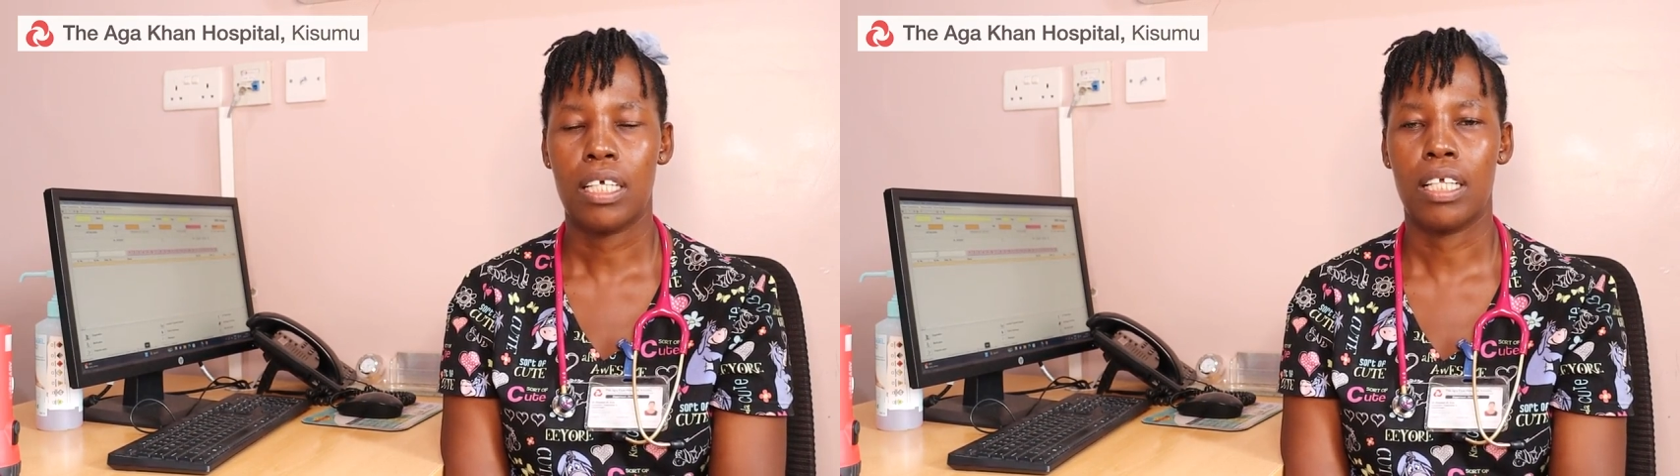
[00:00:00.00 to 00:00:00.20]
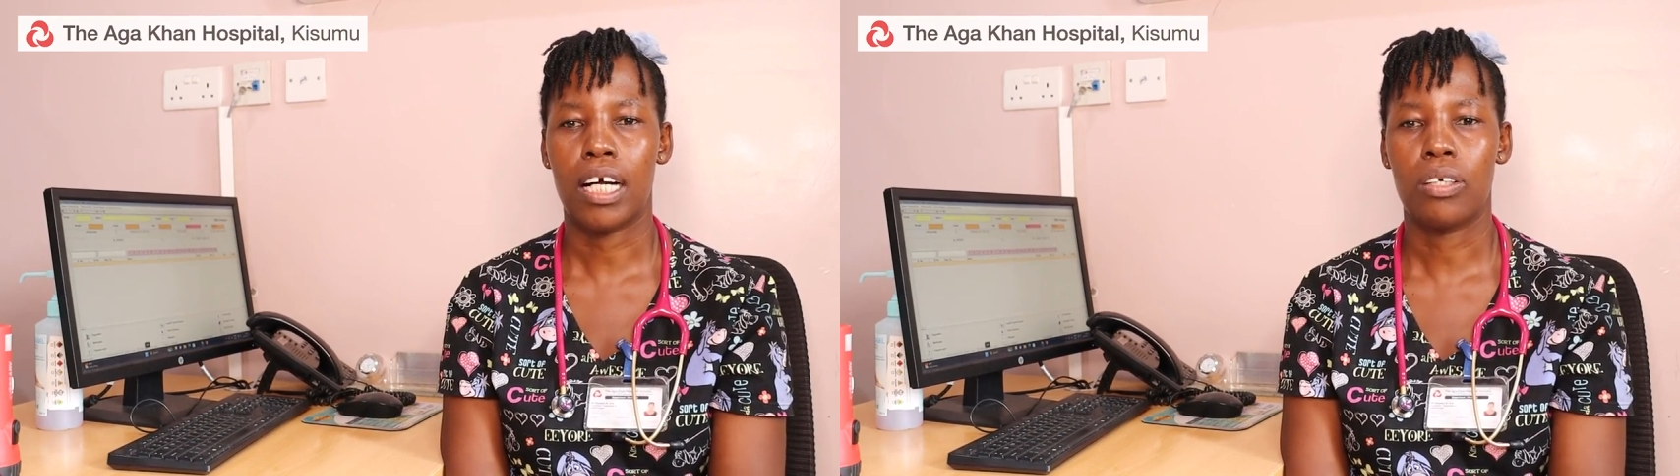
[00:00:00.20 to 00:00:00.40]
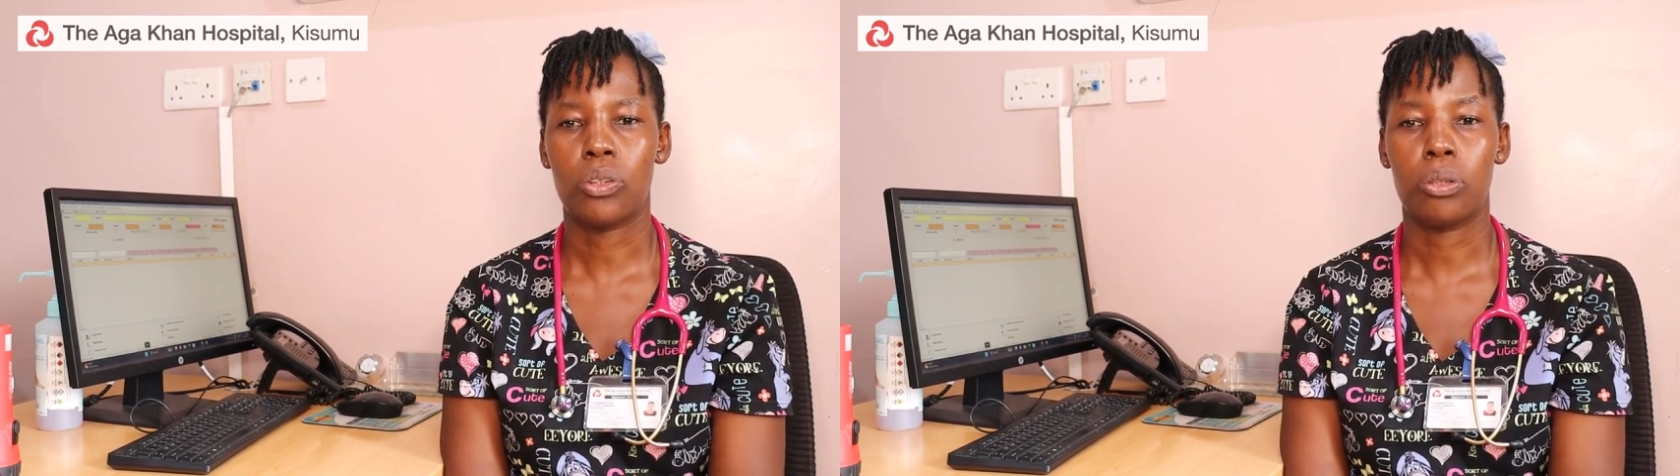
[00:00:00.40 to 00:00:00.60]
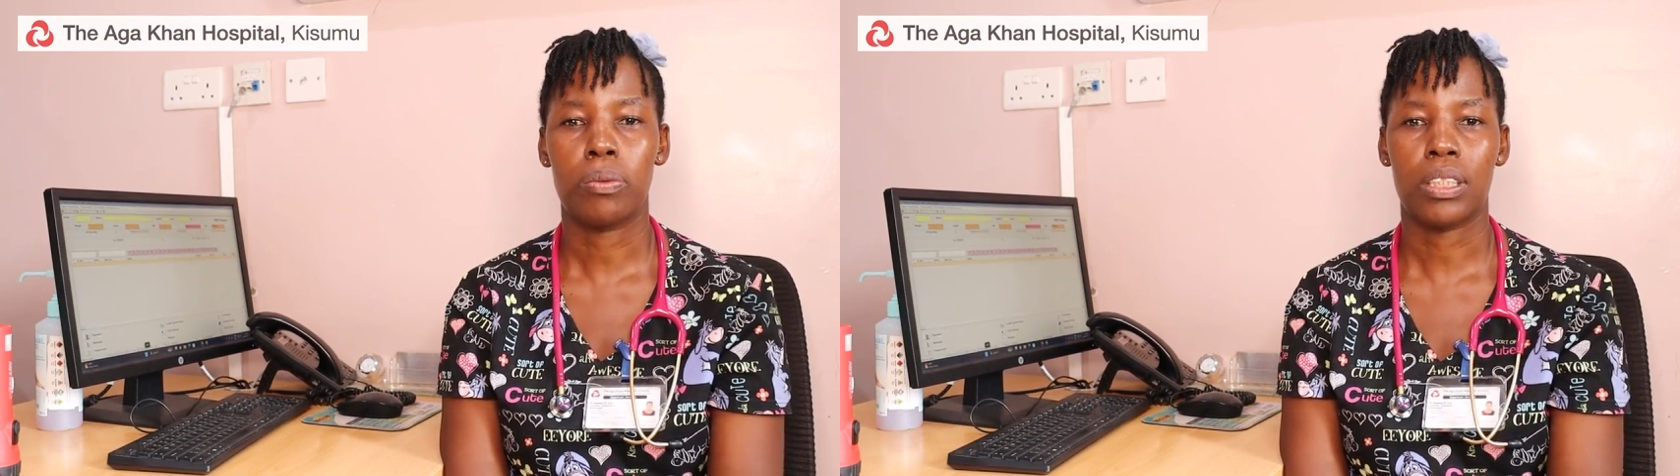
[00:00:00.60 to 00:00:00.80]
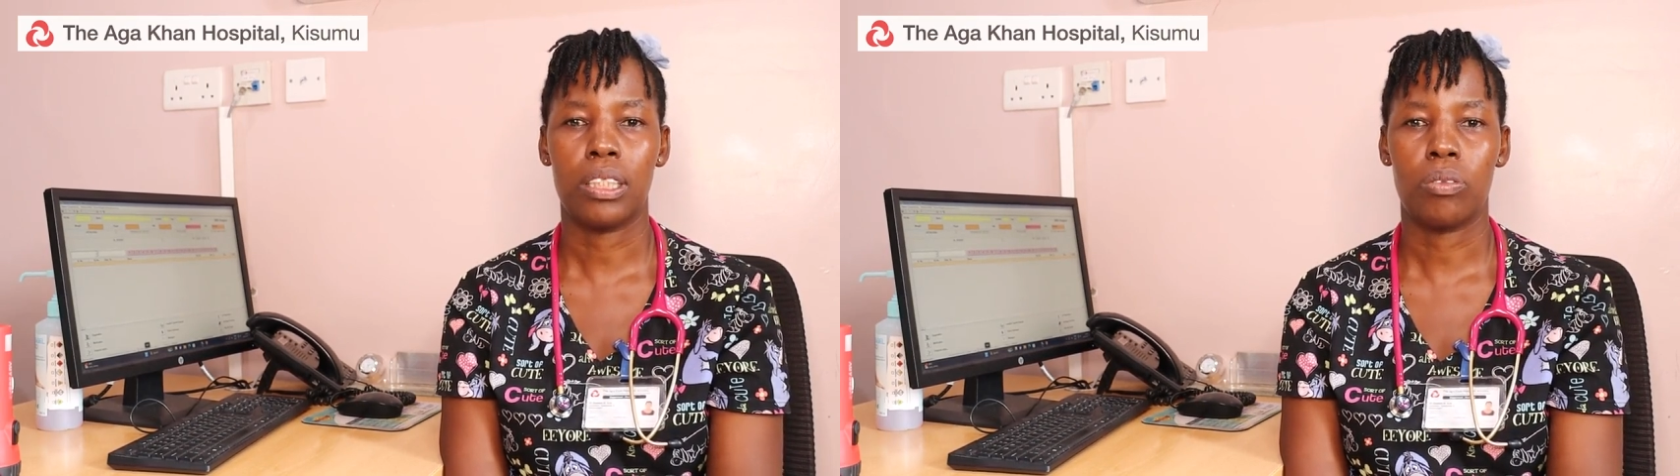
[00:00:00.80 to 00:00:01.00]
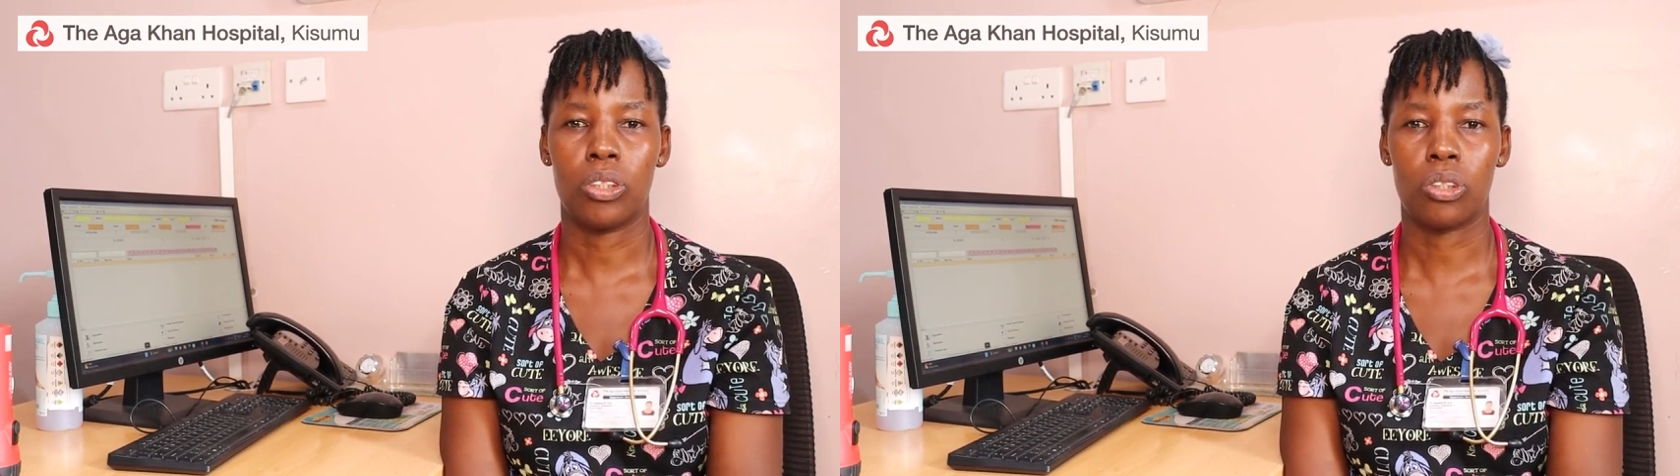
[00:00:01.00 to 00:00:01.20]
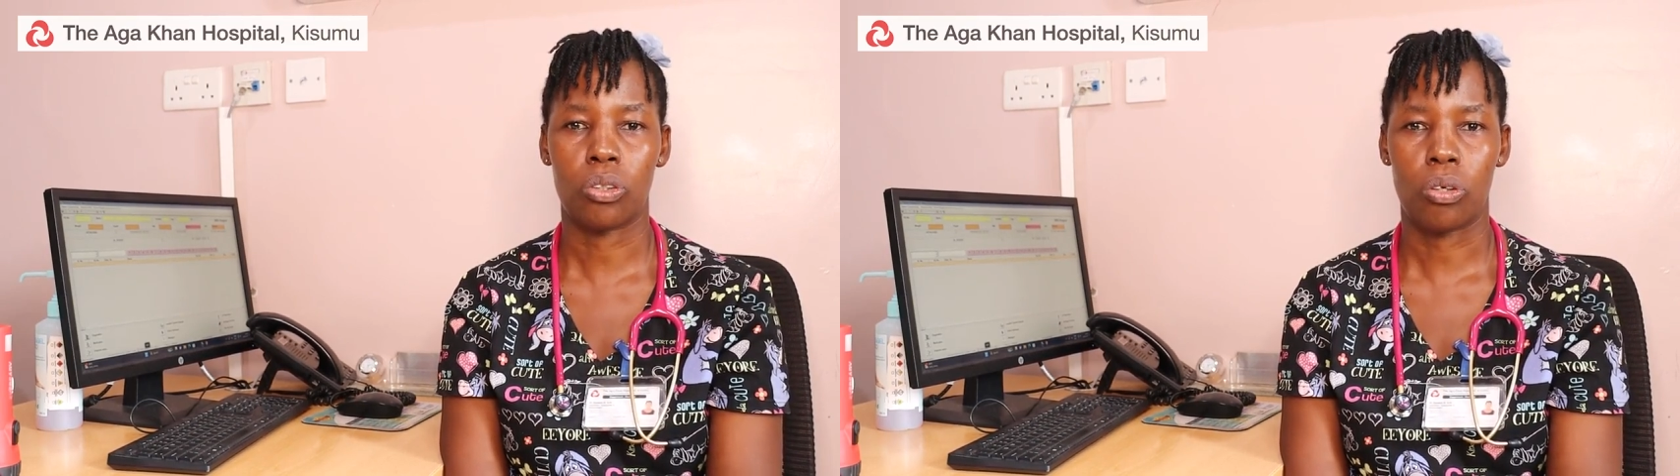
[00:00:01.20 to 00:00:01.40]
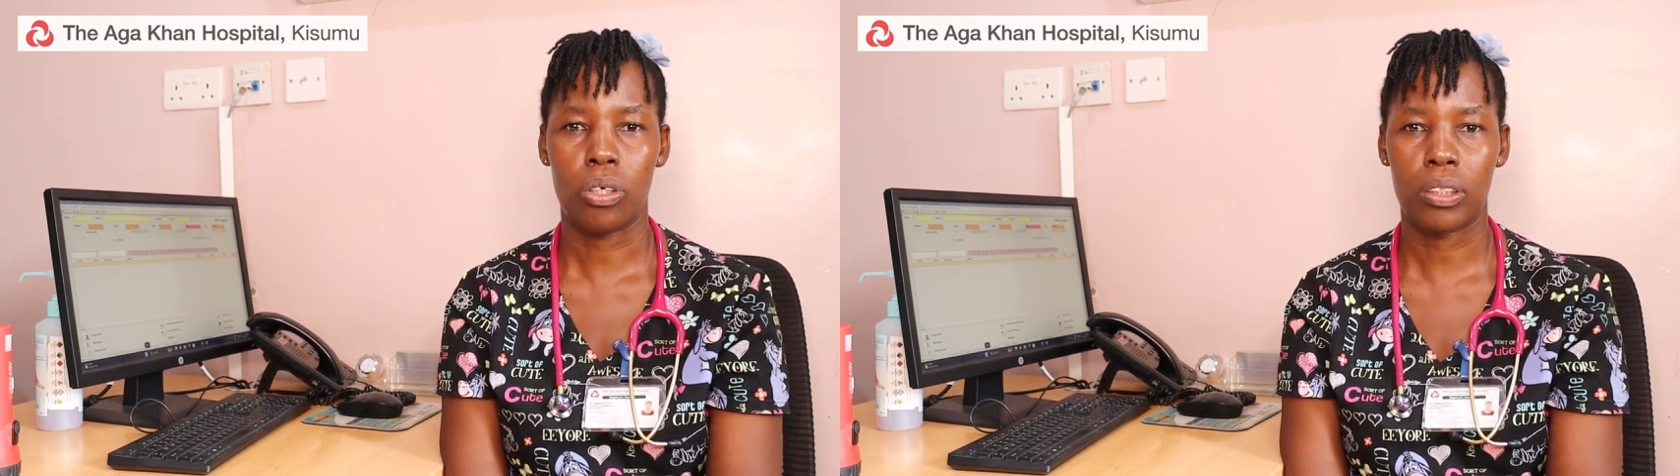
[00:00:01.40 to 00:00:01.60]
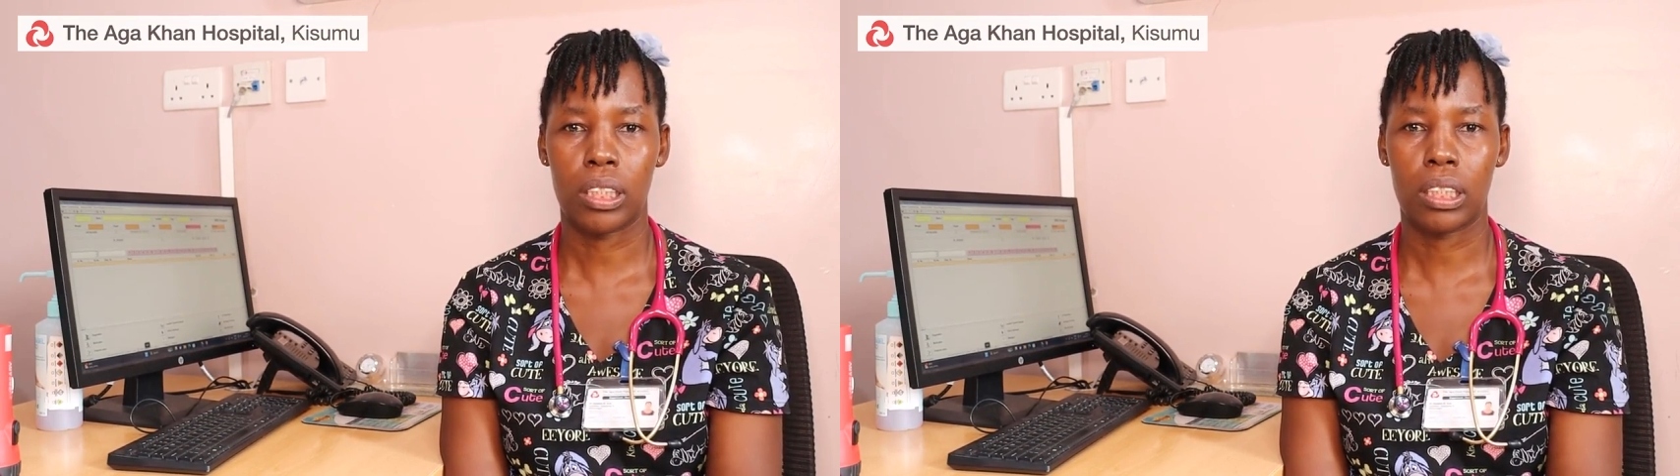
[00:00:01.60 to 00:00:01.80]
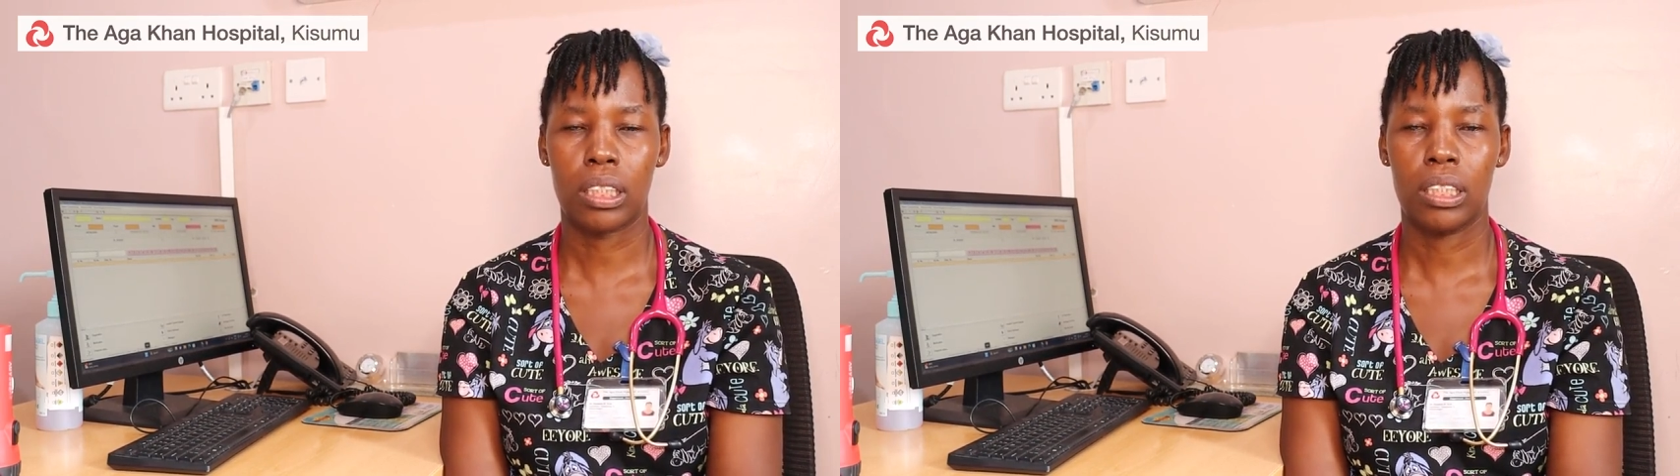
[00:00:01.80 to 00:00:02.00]
They can also present with
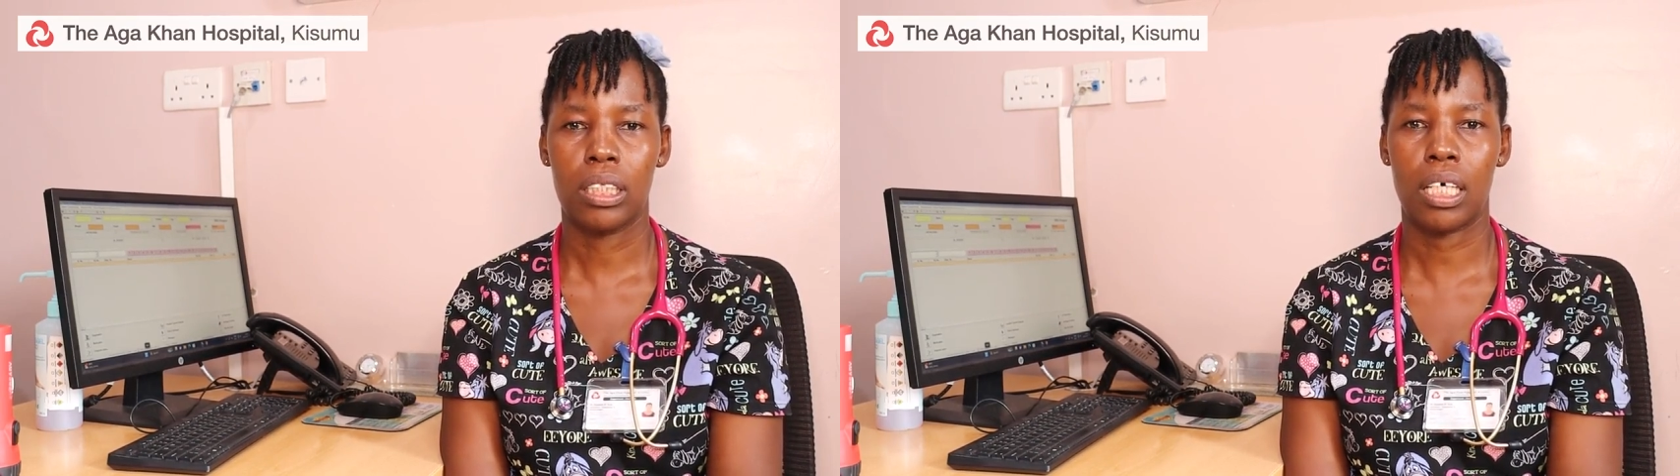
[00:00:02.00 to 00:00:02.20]
strokes.